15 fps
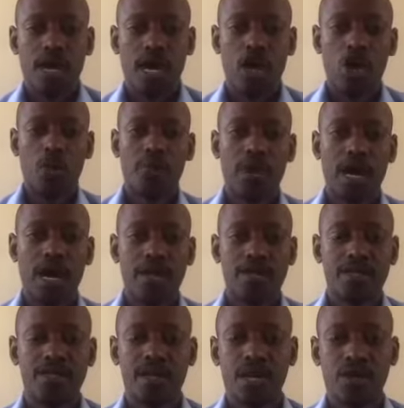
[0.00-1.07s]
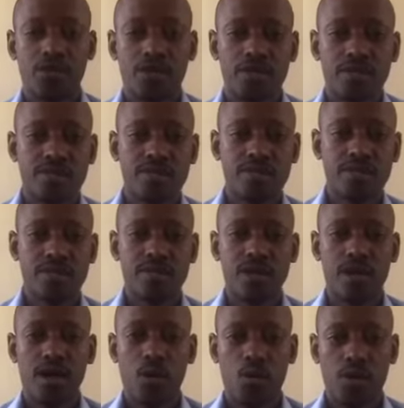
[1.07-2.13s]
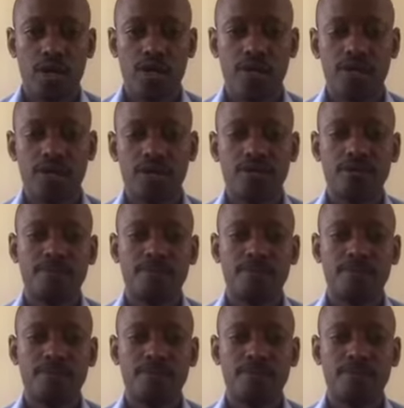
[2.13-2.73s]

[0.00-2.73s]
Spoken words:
I hope you had a great week.